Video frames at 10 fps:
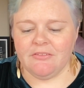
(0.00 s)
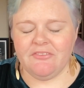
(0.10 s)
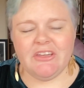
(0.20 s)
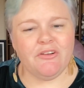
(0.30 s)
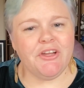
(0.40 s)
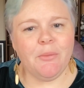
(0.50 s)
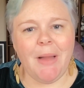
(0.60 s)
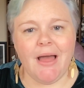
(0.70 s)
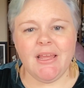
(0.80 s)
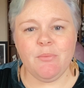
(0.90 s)
Feel your
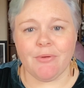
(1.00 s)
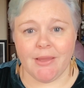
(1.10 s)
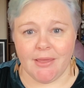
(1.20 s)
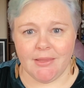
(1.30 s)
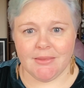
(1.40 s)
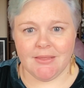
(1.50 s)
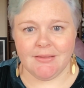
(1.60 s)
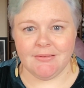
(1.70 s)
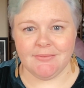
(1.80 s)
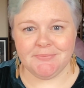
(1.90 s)
body breathe
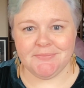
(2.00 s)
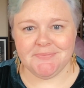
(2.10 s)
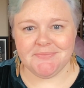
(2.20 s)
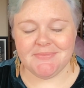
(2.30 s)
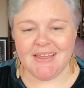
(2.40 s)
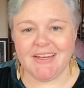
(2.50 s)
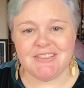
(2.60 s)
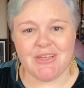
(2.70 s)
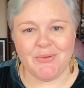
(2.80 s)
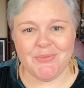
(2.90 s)
in
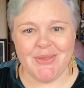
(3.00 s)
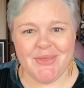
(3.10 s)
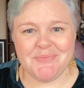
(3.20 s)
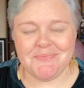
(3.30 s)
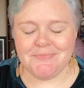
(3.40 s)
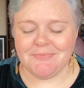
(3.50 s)
its own rhythm.